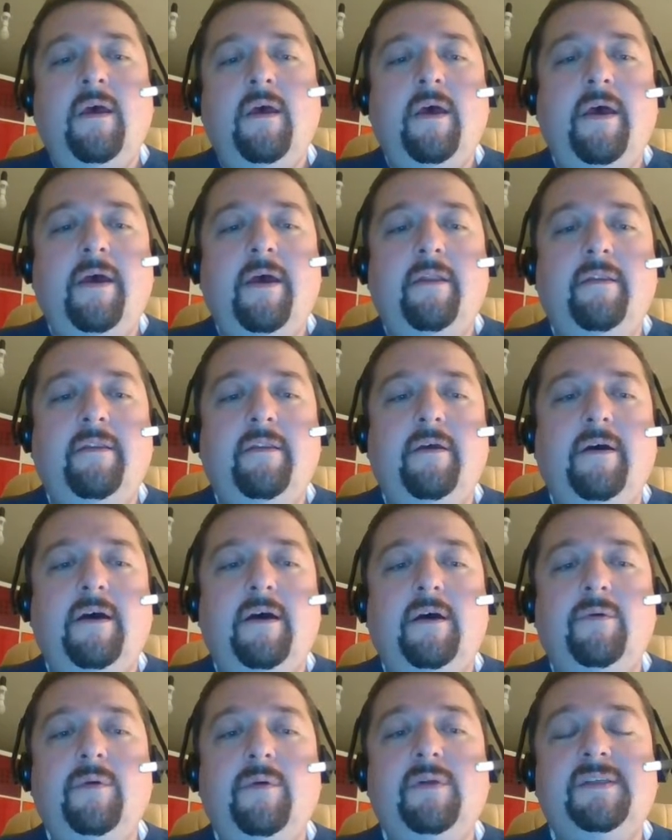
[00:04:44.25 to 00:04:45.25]
And
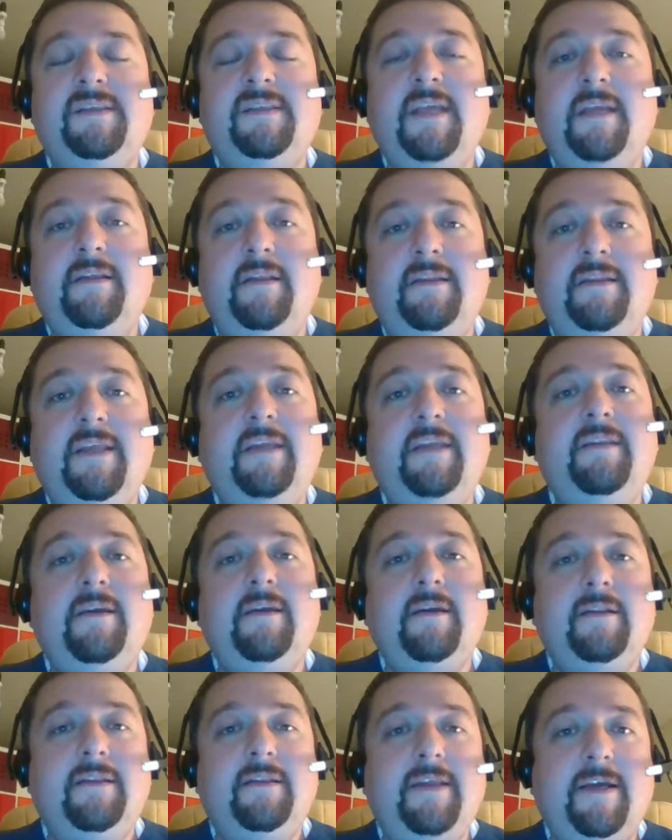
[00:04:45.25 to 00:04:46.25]
we will say that data
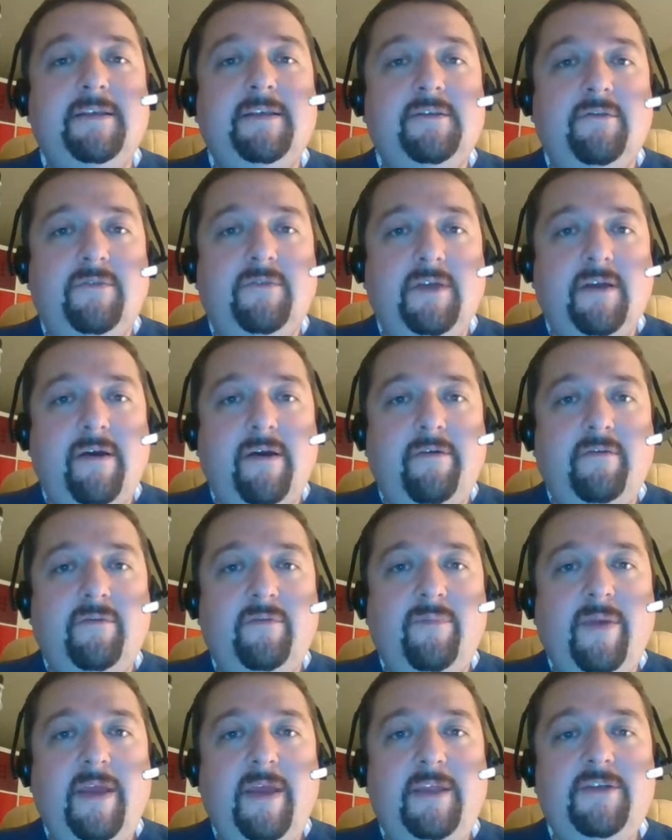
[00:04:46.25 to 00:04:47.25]
context of the
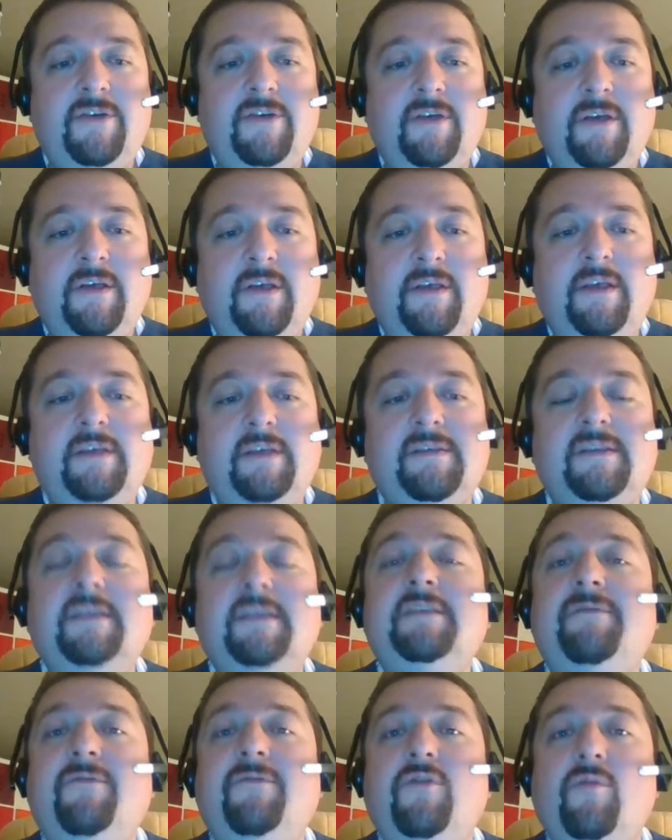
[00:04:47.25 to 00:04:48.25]
current page is
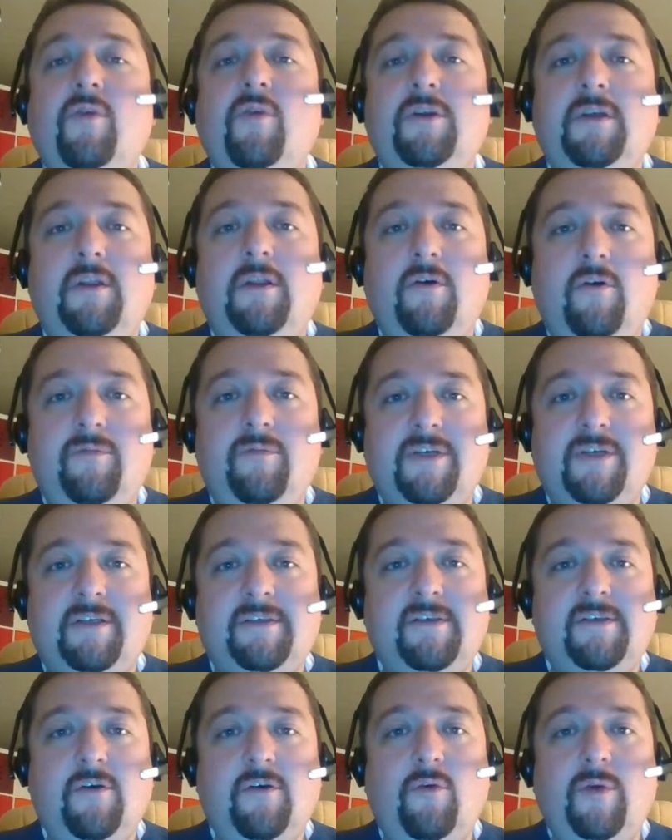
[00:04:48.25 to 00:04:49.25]
this view model
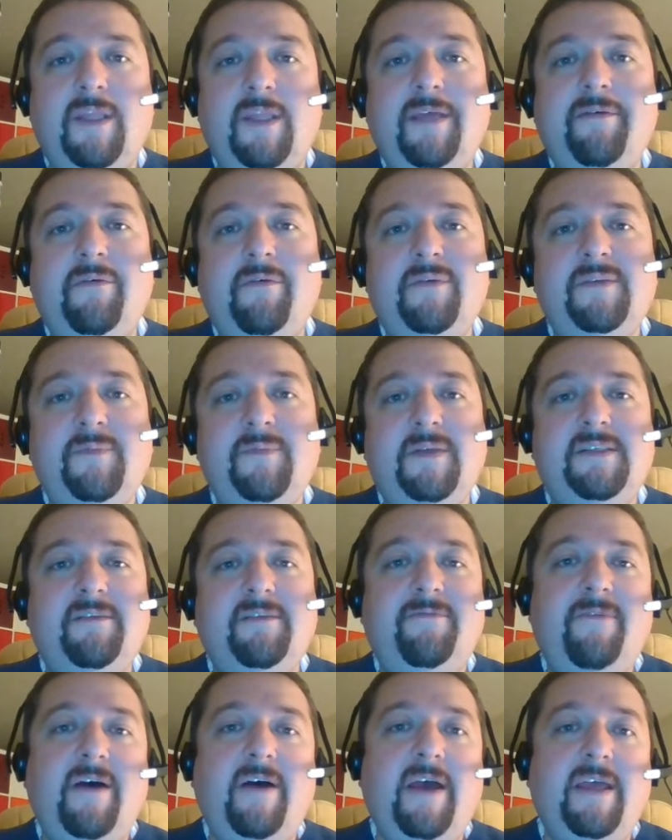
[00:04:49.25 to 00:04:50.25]
object. So whenever we
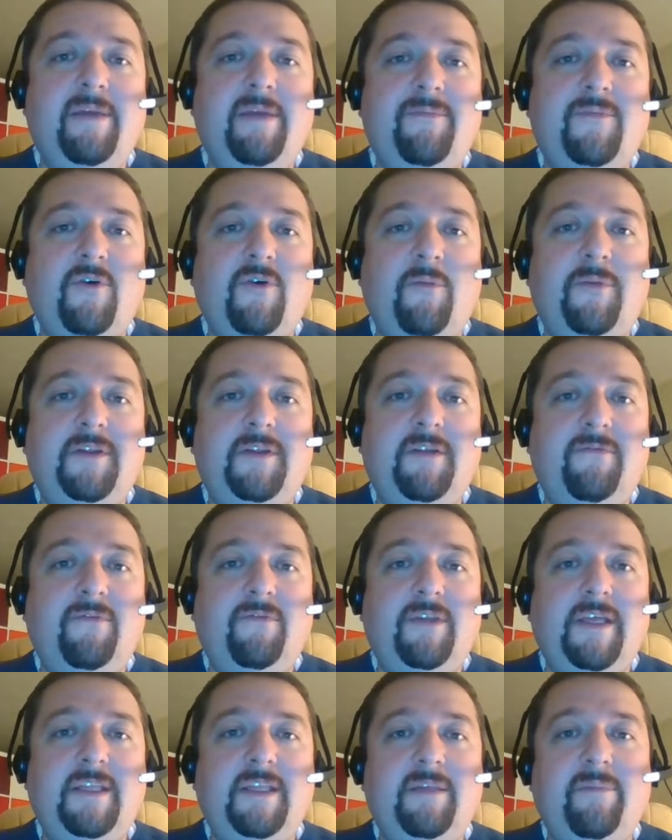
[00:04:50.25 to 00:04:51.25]
specify a property
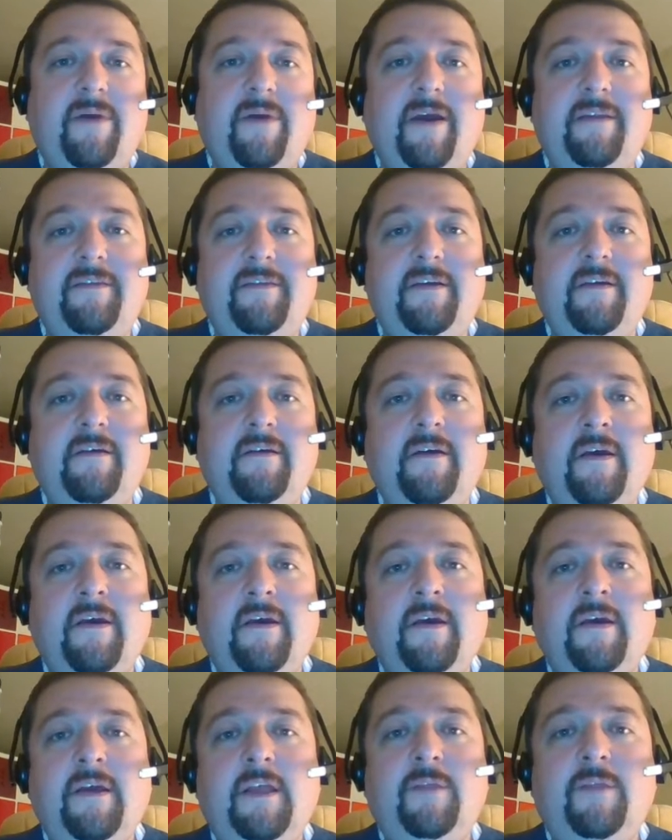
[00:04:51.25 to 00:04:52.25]
for data binding,
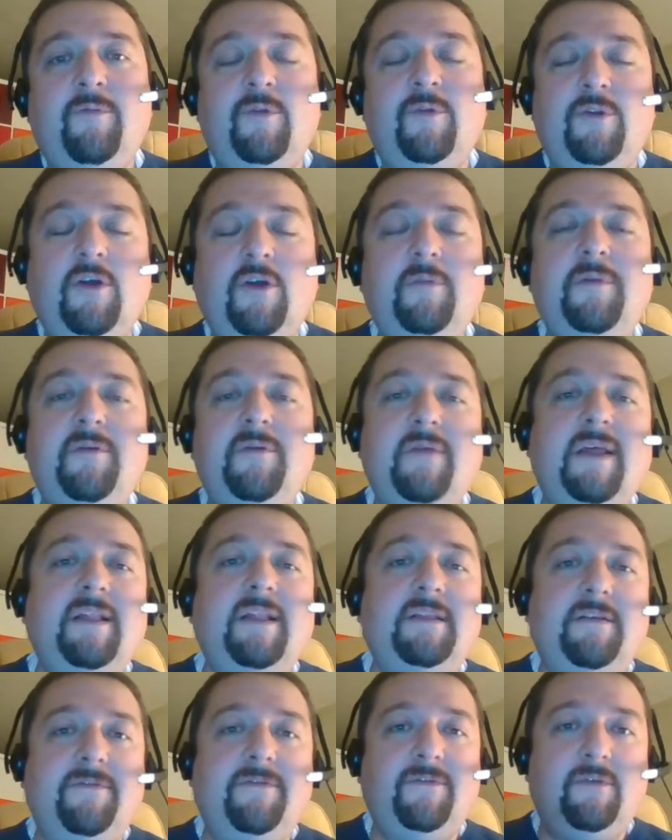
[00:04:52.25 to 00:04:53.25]
it would not be
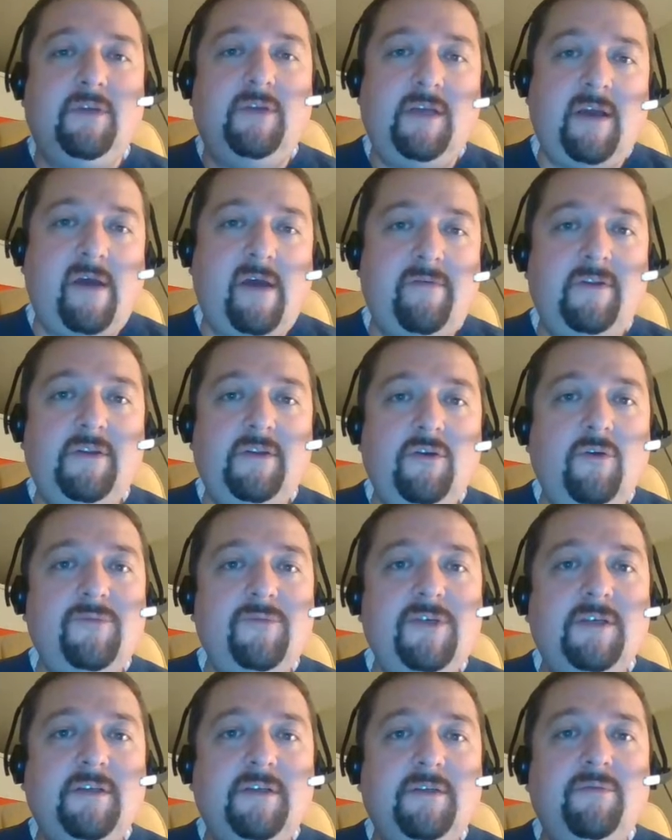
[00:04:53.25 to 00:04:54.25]
relative to the current
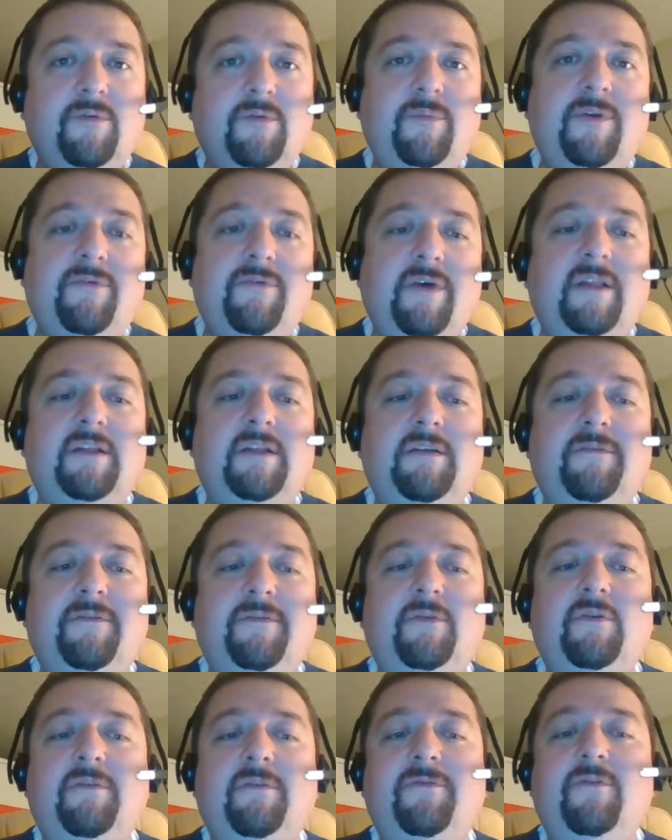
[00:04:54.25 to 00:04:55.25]
object, it would be relative
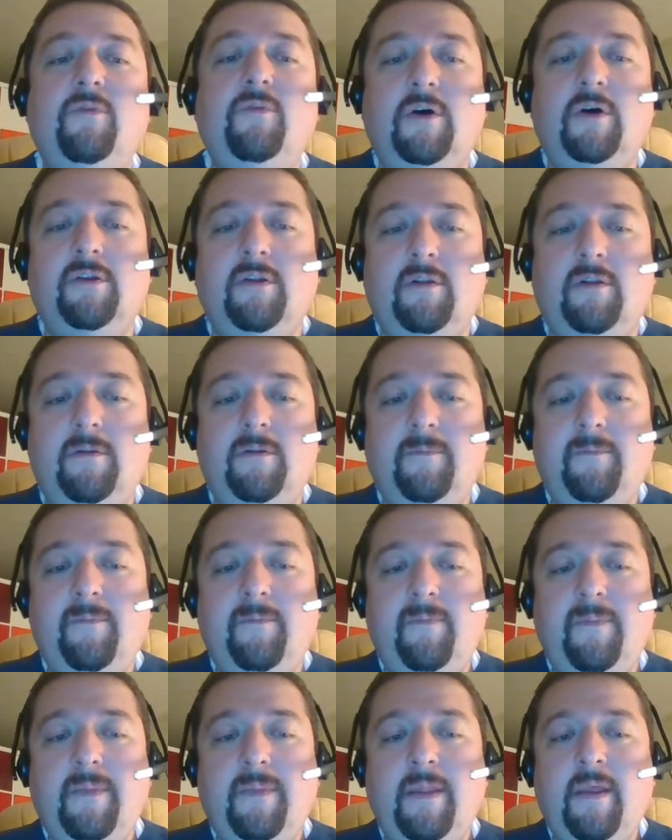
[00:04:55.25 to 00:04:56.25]
to the view model.
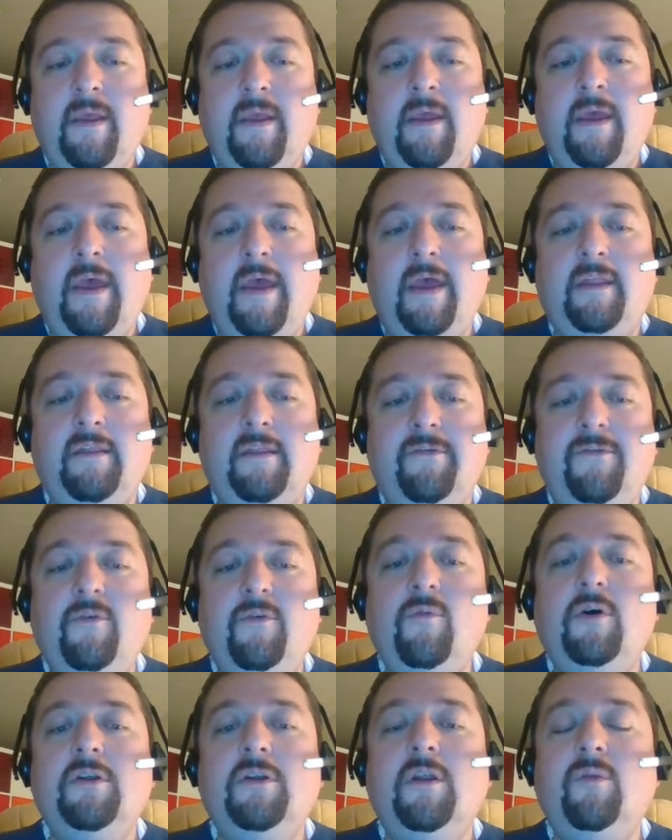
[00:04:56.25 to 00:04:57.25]
And the view
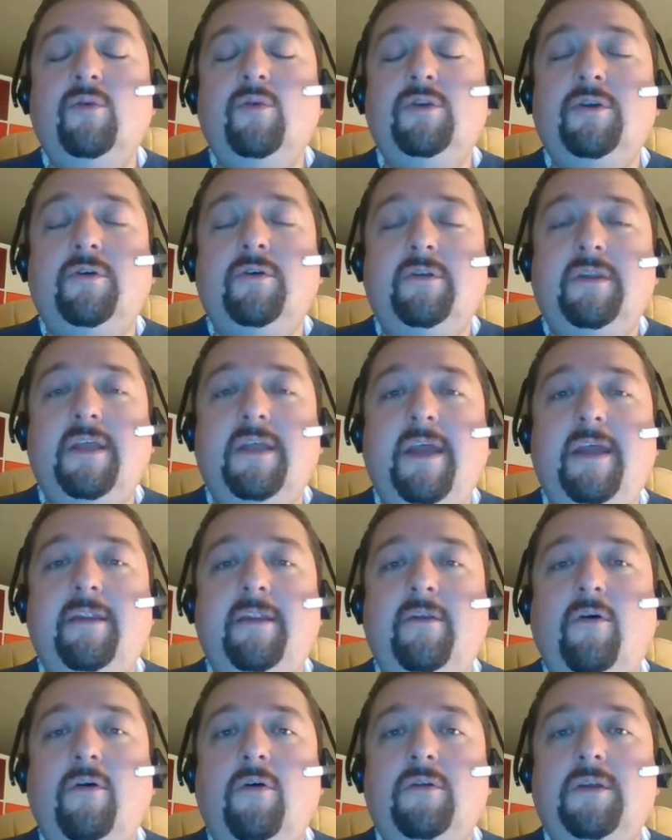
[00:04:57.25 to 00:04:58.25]
model would
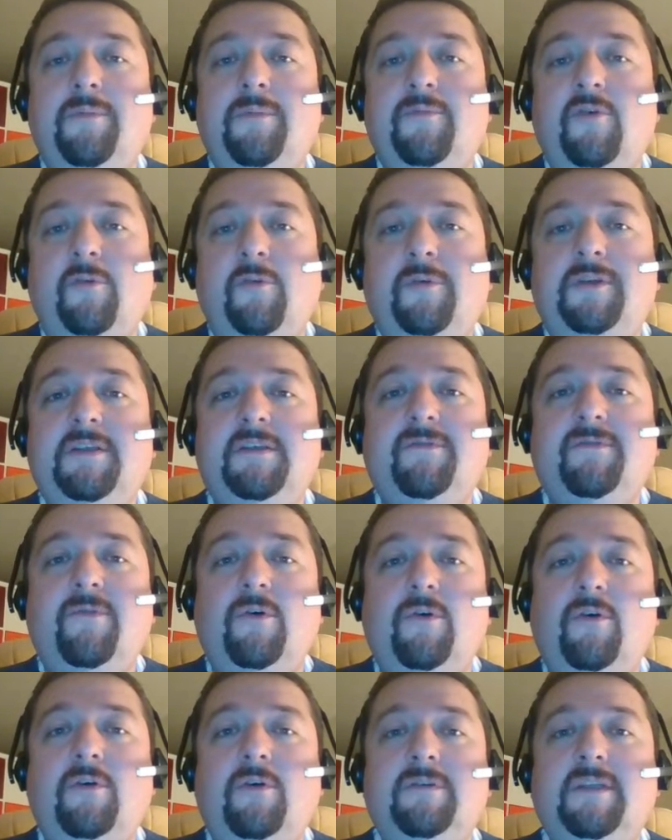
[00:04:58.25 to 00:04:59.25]
contain all the properties
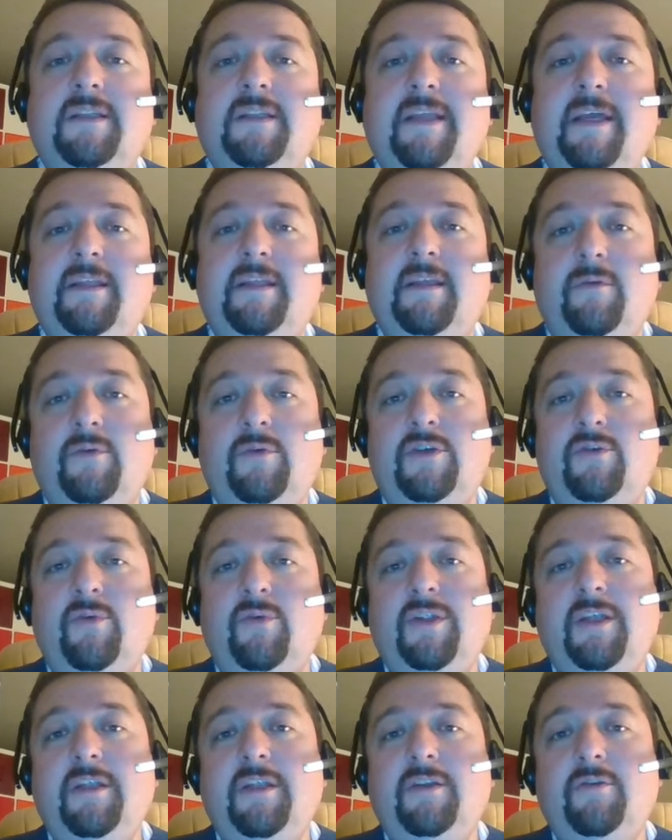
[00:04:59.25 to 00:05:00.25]
for all the data which
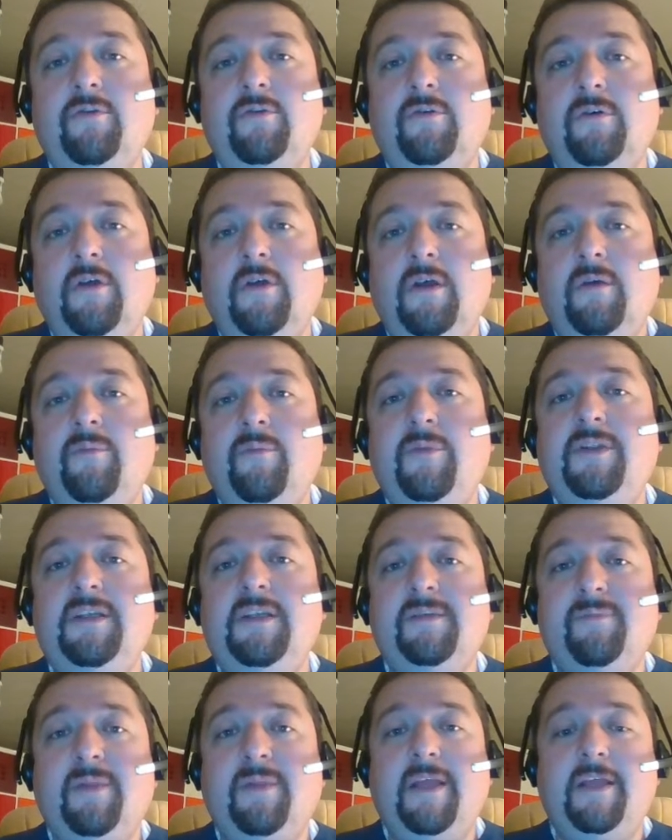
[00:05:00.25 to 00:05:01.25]
we need to be
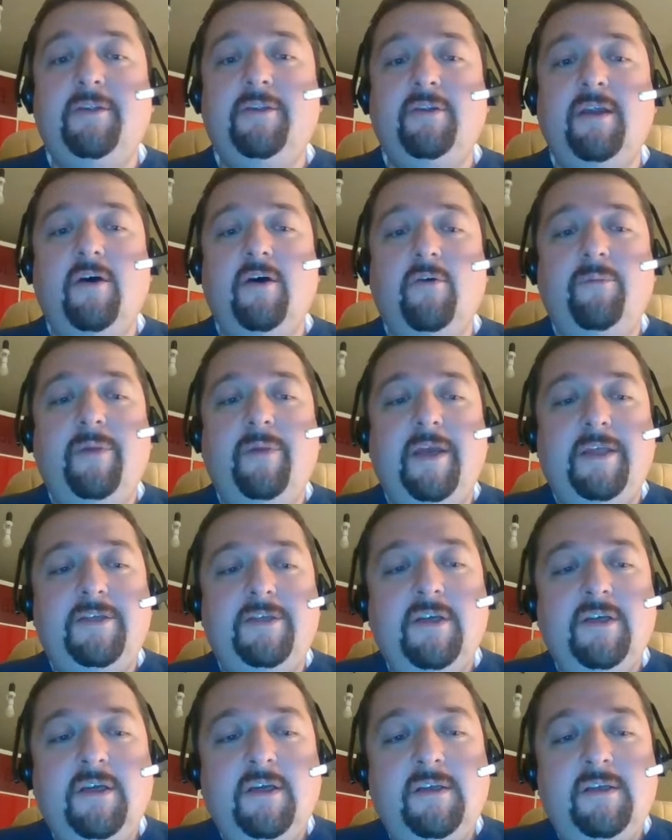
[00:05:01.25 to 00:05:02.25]
displayed on our
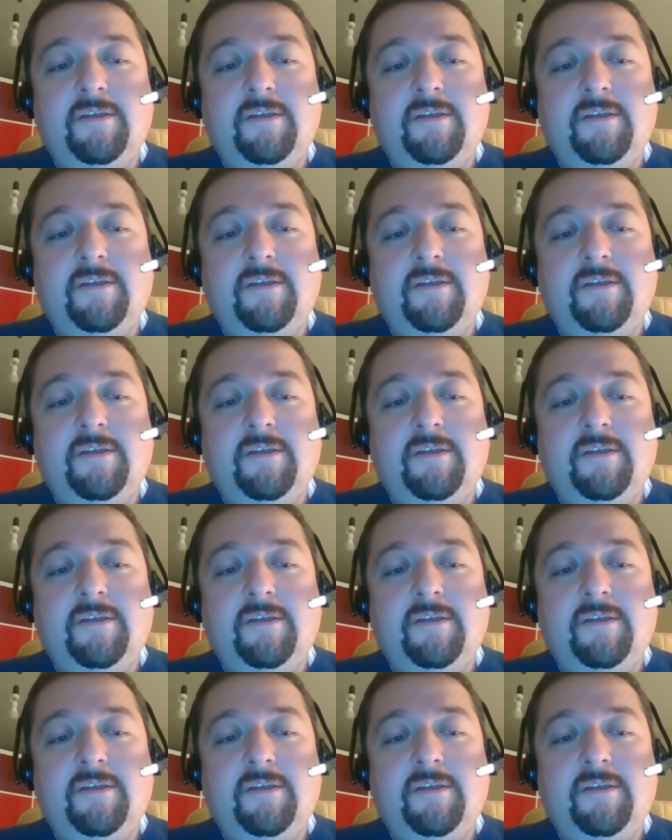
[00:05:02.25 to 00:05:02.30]
page.